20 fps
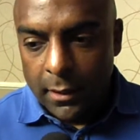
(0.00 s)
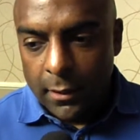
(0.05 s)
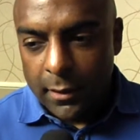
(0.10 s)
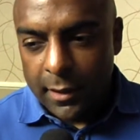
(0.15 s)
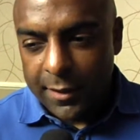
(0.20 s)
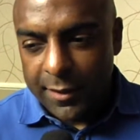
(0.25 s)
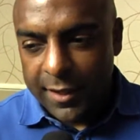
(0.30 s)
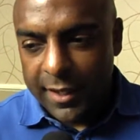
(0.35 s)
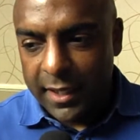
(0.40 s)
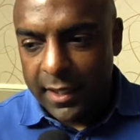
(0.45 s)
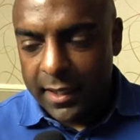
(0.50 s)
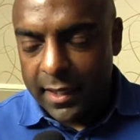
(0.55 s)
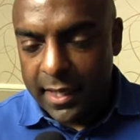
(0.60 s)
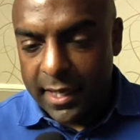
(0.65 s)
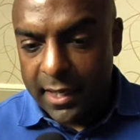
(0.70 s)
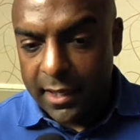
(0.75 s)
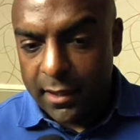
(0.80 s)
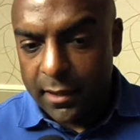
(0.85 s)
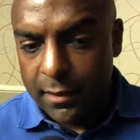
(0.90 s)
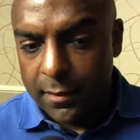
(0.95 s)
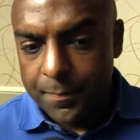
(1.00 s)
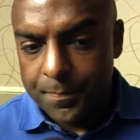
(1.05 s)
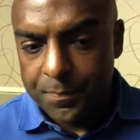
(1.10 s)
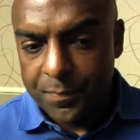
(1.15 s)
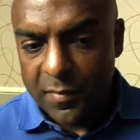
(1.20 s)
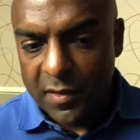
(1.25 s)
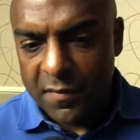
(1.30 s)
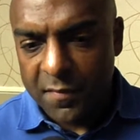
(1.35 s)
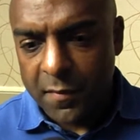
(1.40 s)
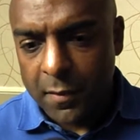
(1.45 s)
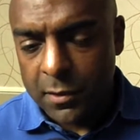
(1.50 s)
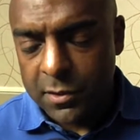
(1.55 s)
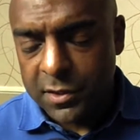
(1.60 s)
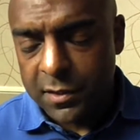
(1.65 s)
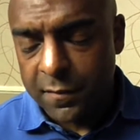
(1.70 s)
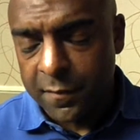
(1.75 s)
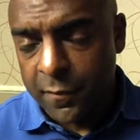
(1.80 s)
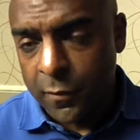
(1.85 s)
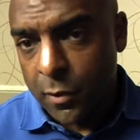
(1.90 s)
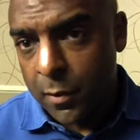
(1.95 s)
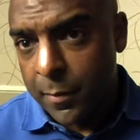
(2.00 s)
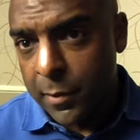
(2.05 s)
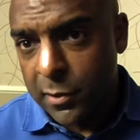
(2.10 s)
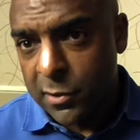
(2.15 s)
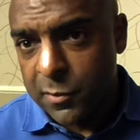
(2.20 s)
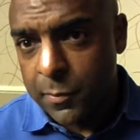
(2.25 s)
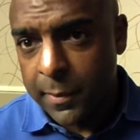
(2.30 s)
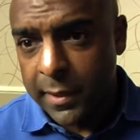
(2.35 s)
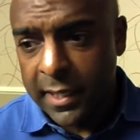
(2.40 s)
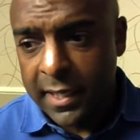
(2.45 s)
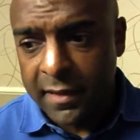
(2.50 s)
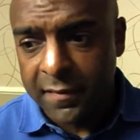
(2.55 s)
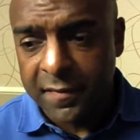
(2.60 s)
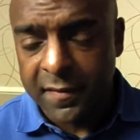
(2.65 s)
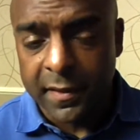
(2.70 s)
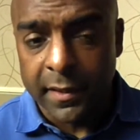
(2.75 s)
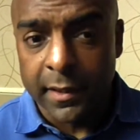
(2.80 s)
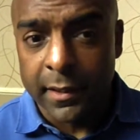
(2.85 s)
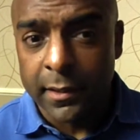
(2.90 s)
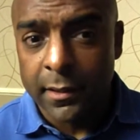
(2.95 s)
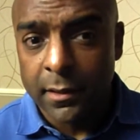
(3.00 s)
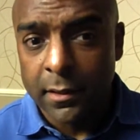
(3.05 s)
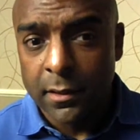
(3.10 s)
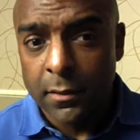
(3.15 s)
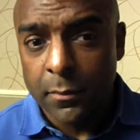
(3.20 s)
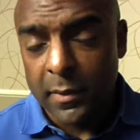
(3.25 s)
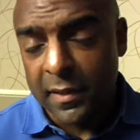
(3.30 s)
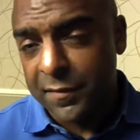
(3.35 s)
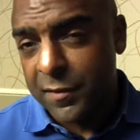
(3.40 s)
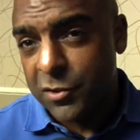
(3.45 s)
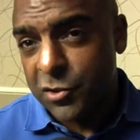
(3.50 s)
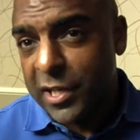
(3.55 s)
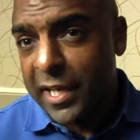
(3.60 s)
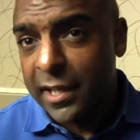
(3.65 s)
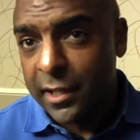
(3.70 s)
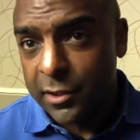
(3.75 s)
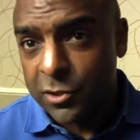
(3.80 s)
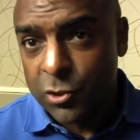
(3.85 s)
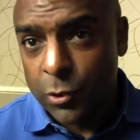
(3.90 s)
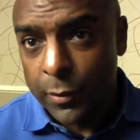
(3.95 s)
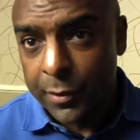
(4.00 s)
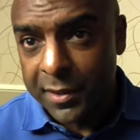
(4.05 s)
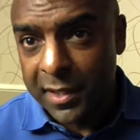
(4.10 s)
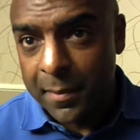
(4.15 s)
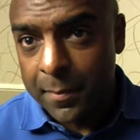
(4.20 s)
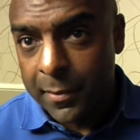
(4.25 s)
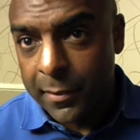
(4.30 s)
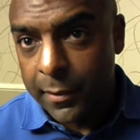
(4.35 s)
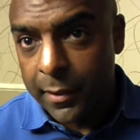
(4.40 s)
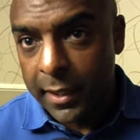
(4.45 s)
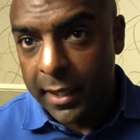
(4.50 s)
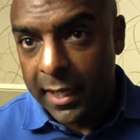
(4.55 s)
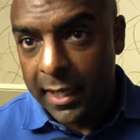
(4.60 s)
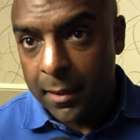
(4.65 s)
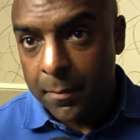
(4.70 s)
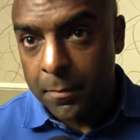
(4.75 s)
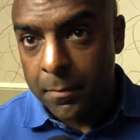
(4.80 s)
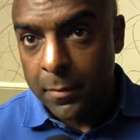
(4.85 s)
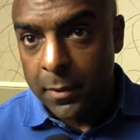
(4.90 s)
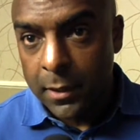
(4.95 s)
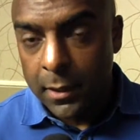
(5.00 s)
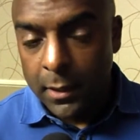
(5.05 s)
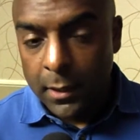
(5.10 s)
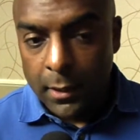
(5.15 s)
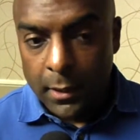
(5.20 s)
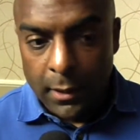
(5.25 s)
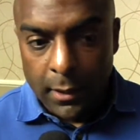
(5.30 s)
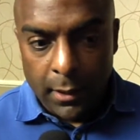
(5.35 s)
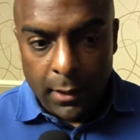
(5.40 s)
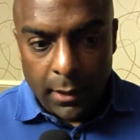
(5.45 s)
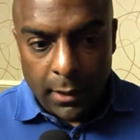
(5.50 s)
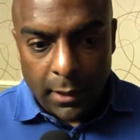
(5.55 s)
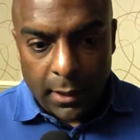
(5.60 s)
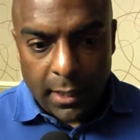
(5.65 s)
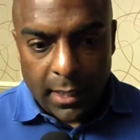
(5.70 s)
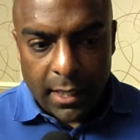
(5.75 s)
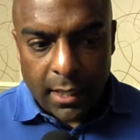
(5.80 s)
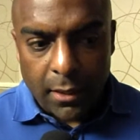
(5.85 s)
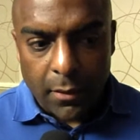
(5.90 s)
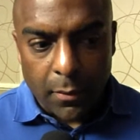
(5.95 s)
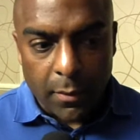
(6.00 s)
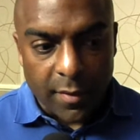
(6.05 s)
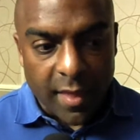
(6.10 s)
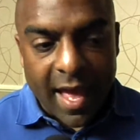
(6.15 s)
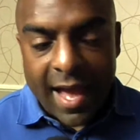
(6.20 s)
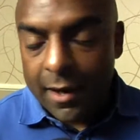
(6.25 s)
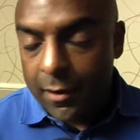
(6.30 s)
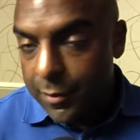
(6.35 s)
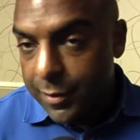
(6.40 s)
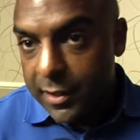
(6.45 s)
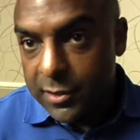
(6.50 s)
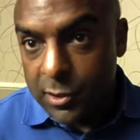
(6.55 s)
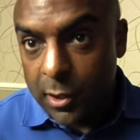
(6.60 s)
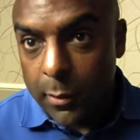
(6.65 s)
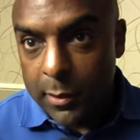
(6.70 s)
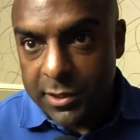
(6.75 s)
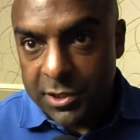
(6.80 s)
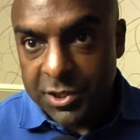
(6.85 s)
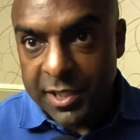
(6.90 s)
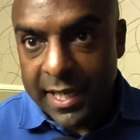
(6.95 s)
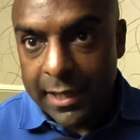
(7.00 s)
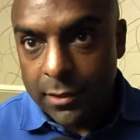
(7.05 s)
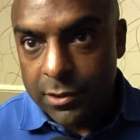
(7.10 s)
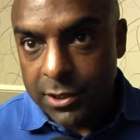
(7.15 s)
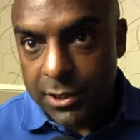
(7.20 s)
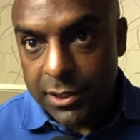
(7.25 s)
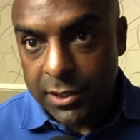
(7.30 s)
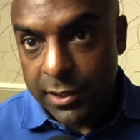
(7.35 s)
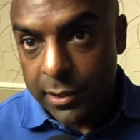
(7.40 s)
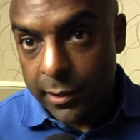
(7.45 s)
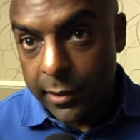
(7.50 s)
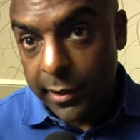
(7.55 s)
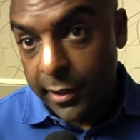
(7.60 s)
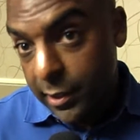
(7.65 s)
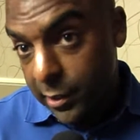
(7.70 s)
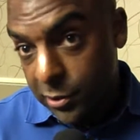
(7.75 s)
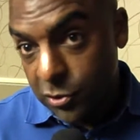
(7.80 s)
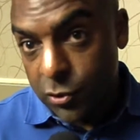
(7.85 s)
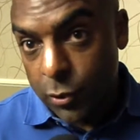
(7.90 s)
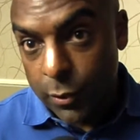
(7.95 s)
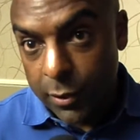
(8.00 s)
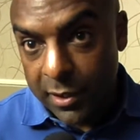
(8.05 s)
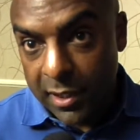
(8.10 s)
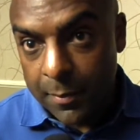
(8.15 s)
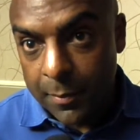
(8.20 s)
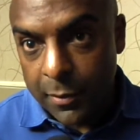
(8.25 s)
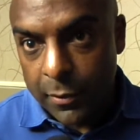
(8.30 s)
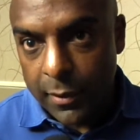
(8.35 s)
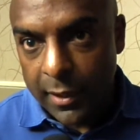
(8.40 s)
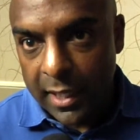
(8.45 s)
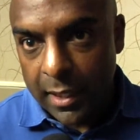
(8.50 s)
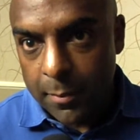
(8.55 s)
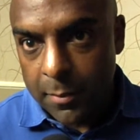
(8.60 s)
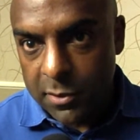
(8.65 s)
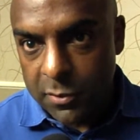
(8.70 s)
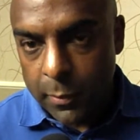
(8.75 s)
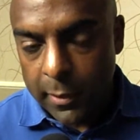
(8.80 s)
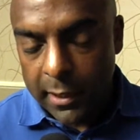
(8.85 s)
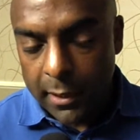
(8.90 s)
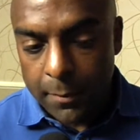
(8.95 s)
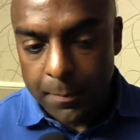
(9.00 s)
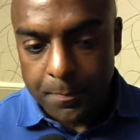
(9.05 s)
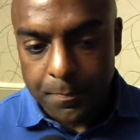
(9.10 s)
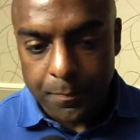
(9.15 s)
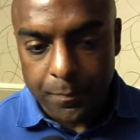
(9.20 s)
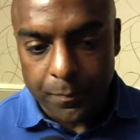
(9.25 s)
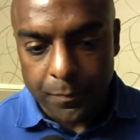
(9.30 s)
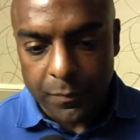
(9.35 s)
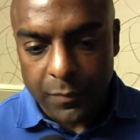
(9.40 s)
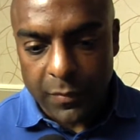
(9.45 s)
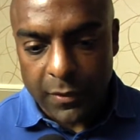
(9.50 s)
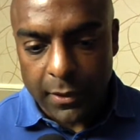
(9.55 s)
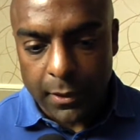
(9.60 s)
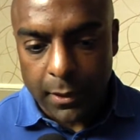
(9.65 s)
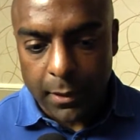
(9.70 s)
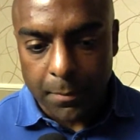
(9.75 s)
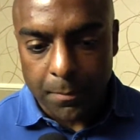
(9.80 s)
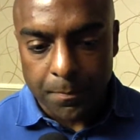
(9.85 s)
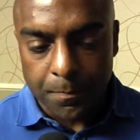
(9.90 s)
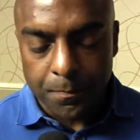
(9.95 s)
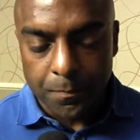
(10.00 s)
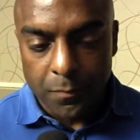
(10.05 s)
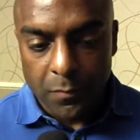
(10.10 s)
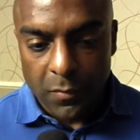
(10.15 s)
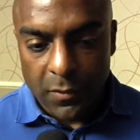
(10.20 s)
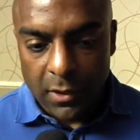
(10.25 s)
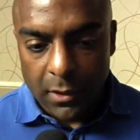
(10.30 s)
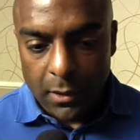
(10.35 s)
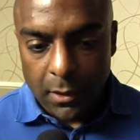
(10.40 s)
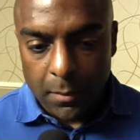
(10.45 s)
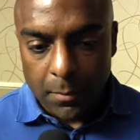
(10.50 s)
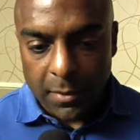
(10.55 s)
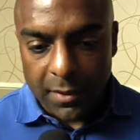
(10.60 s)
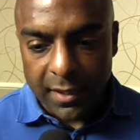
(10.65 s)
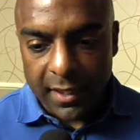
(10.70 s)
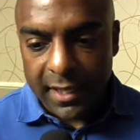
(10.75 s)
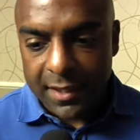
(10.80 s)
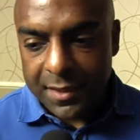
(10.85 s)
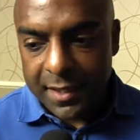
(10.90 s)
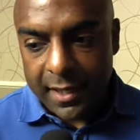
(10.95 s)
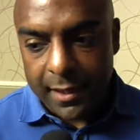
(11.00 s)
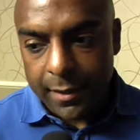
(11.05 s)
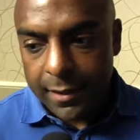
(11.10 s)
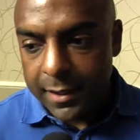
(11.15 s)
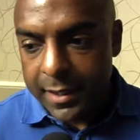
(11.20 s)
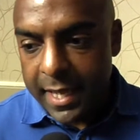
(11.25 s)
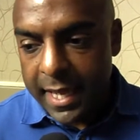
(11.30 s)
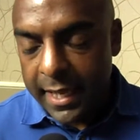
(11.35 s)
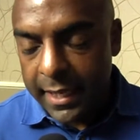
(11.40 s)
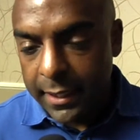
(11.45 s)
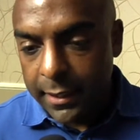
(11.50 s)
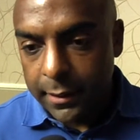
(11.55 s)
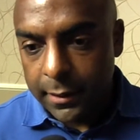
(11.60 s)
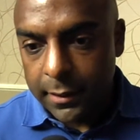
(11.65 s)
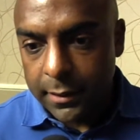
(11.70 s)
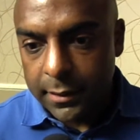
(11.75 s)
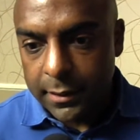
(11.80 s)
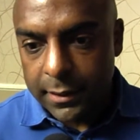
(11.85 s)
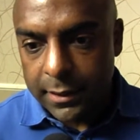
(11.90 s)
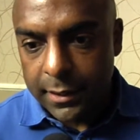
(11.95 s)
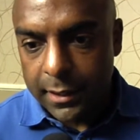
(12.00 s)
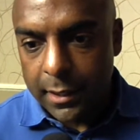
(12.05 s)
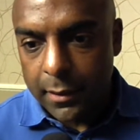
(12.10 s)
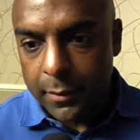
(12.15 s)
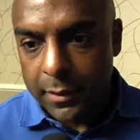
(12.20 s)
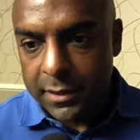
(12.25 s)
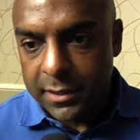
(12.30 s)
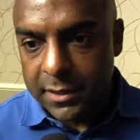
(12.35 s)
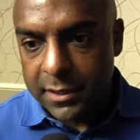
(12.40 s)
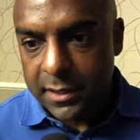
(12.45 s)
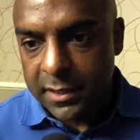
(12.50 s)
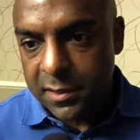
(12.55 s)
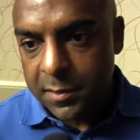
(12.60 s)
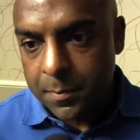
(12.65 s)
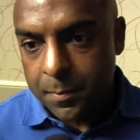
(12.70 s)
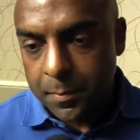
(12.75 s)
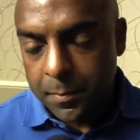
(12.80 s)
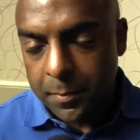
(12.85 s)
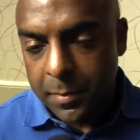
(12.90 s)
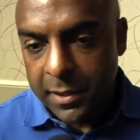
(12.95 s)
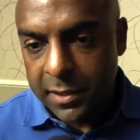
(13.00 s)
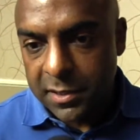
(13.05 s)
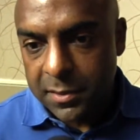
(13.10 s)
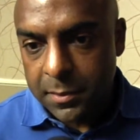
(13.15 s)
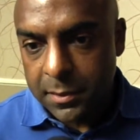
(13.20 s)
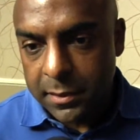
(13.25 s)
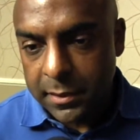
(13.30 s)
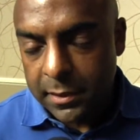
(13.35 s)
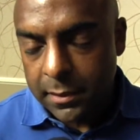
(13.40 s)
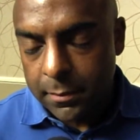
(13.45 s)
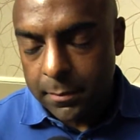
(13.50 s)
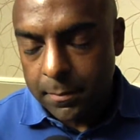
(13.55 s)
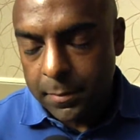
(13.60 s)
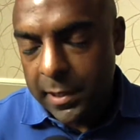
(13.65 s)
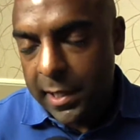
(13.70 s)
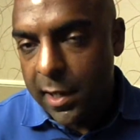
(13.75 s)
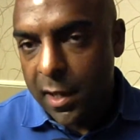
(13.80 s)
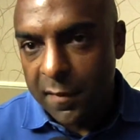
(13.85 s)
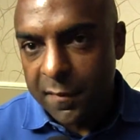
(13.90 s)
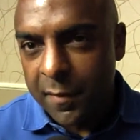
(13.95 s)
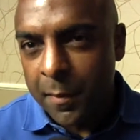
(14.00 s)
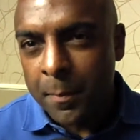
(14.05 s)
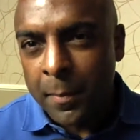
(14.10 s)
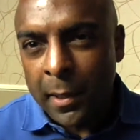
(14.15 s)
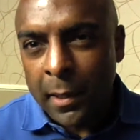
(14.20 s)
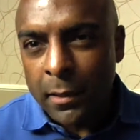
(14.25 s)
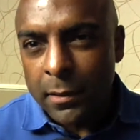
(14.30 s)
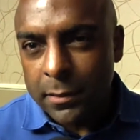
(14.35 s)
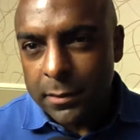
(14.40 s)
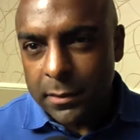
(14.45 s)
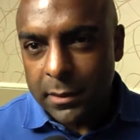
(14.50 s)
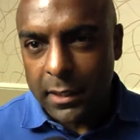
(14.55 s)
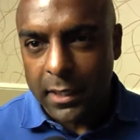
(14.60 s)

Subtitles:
I think first and foremost, we have to try and control the tempo of the game. With Akron, that's always a challenge because they're good at controlling the tempo of the game as well. But I think at the end of the day, you know, it's playoff football.